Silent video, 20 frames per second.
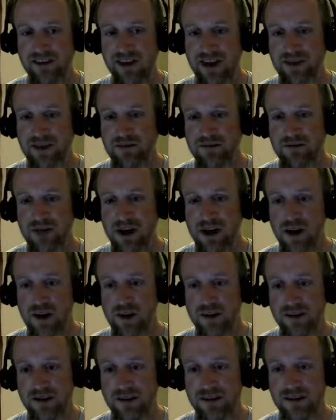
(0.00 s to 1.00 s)
on a
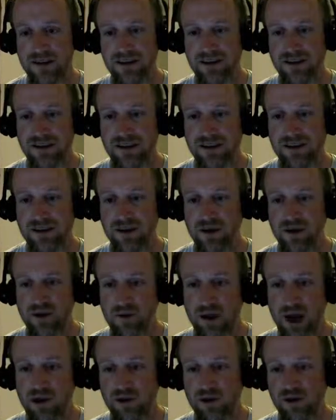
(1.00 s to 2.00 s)
roll! Do a
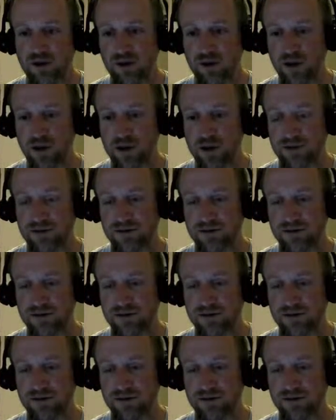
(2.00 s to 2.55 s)
barrel roll!